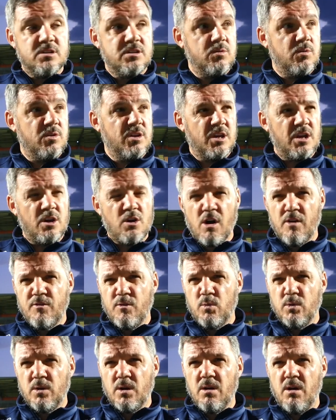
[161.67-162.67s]
We're going to kick off
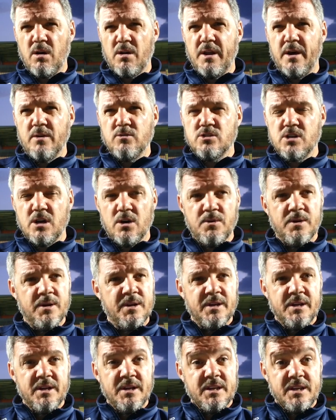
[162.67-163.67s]
at 1 o'clock now. So,
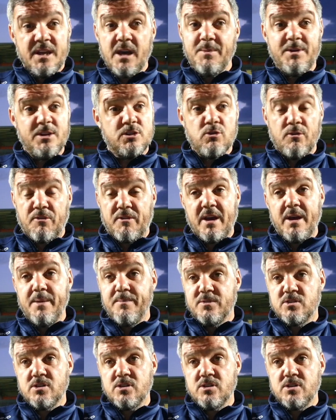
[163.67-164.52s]
yeah, it'll be a tough game.